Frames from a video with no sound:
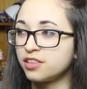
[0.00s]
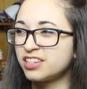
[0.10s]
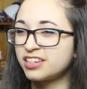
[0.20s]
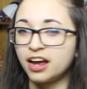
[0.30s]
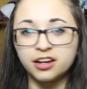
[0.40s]

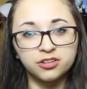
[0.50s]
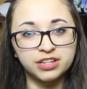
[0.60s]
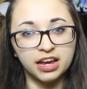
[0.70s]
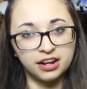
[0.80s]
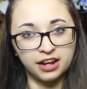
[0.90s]
this kind of goes
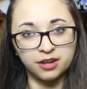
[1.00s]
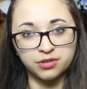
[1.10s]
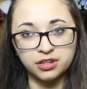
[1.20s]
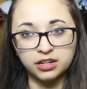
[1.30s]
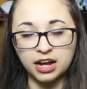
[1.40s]
hand in hand
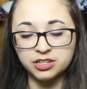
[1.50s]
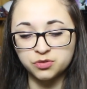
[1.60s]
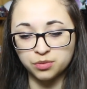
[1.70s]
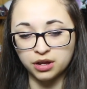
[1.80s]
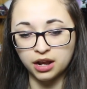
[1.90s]
with the
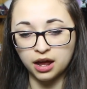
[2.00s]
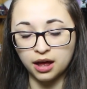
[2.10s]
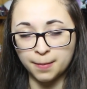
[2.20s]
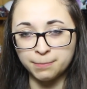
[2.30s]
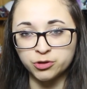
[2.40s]
last one.
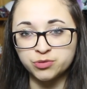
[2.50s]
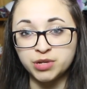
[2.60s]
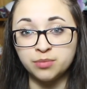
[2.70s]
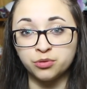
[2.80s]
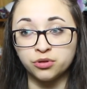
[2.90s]
Most
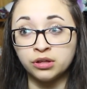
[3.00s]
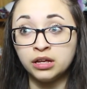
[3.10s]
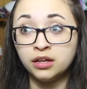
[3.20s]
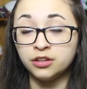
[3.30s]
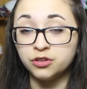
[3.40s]
people
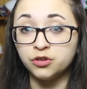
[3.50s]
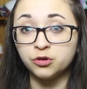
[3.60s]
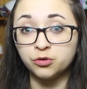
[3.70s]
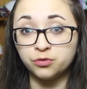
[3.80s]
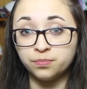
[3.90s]

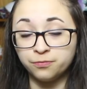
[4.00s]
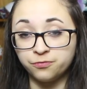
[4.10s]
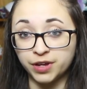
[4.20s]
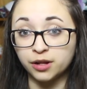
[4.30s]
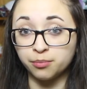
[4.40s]
do
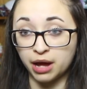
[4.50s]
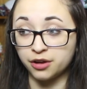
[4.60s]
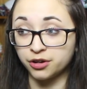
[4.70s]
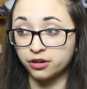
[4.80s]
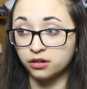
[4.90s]
feel
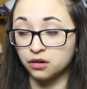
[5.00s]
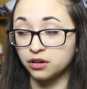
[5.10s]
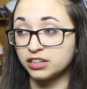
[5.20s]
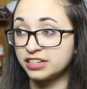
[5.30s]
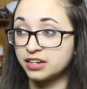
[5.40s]
better, or
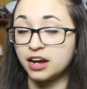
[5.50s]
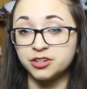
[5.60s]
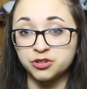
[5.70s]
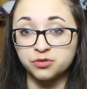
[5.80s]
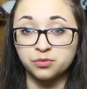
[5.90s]
at least I
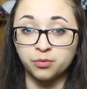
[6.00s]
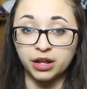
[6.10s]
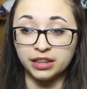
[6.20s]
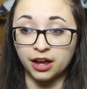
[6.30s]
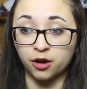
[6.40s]
do,
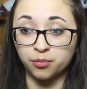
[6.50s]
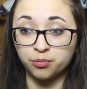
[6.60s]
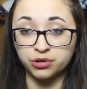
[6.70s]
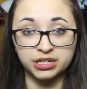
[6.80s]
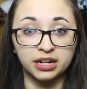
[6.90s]
when they're
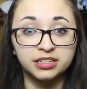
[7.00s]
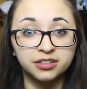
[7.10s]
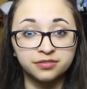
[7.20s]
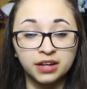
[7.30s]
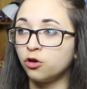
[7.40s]

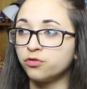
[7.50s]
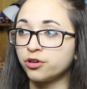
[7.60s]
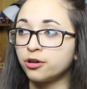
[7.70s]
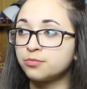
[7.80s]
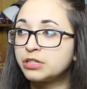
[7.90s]
productive
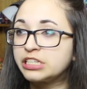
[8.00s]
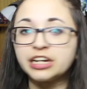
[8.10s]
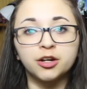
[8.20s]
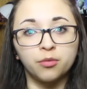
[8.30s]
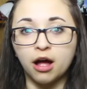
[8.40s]
over
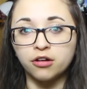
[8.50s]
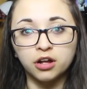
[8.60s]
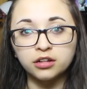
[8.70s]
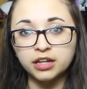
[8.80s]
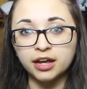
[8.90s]
sitting around
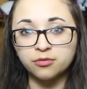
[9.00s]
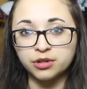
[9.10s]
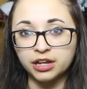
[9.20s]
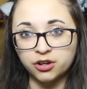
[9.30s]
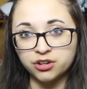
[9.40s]
all day
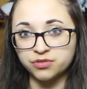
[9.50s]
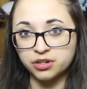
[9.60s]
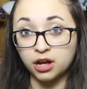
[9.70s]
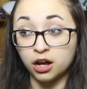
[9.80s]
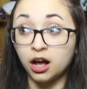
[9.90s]
when they could have
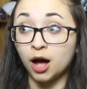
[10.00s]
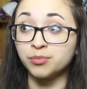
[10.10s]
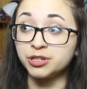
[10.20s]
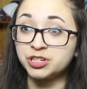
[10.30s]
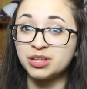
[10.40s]

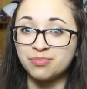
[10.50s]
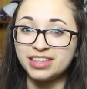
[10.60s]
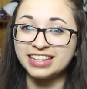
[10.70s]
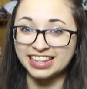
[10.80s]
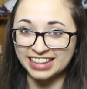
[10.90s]
accomplished
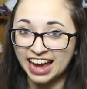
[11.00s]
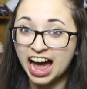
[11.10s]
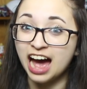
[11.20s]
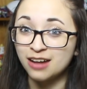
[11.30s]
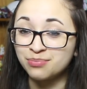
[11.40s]
something that they
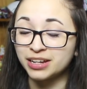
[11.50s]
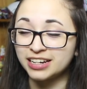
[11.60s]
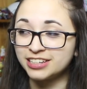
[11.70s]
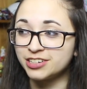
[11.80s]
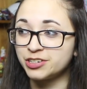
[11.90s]
had
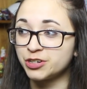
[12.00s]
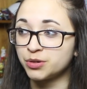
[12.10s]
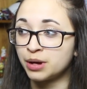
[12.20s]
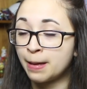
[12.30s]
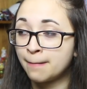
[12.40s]
planned to
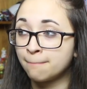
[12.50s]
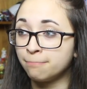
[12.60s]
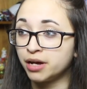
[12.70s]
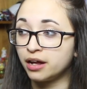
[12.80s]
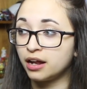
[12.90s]
do,
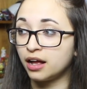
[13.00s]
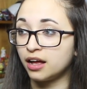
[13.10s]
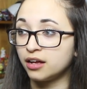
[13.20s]
but